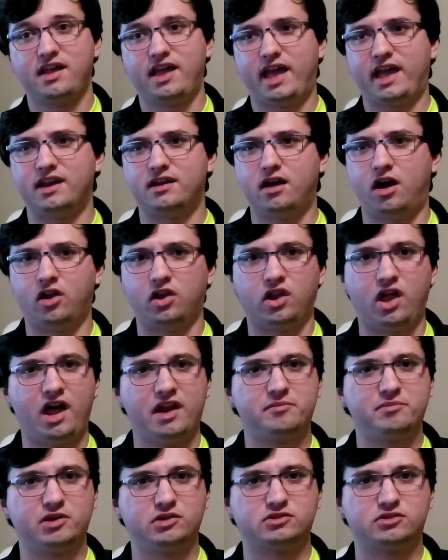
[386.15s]
And a
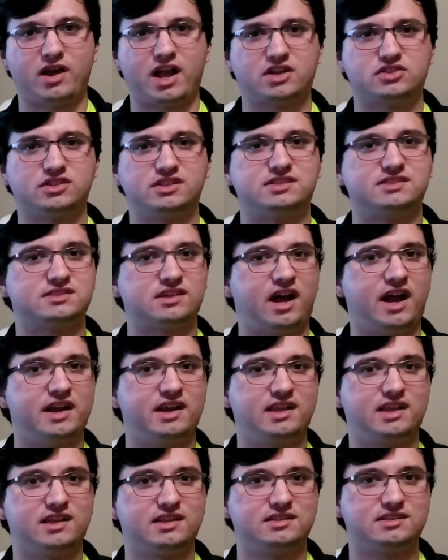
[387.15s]
lot of builds are actually
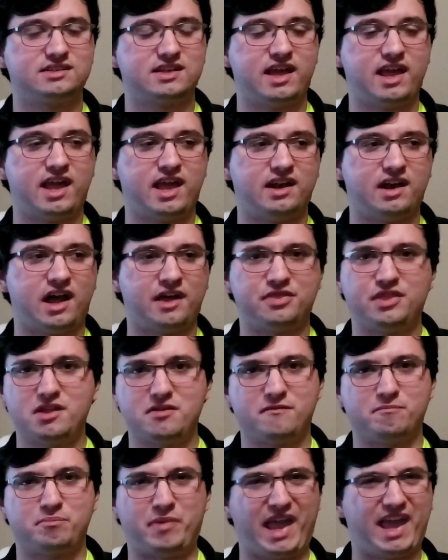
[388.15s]
siding it, and I
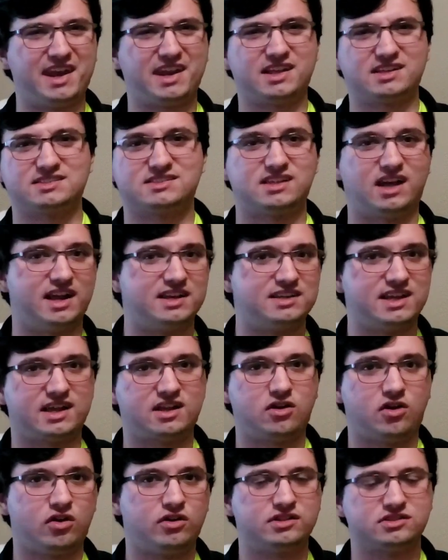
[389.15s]
think banning a side
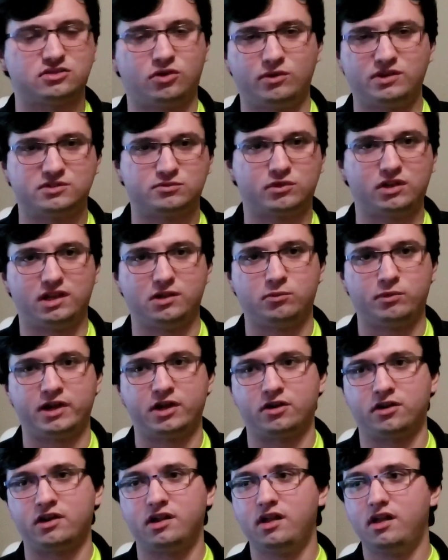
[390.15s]
deck card is always really
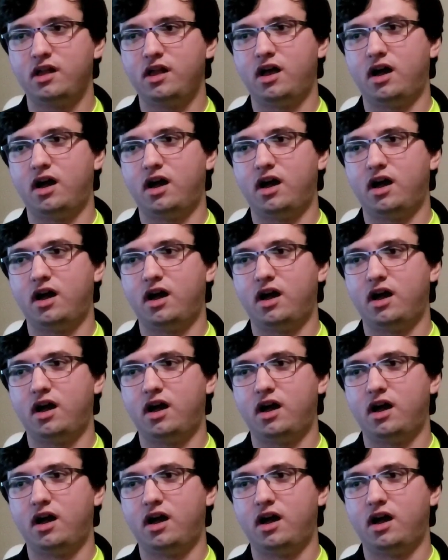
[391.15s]
weird.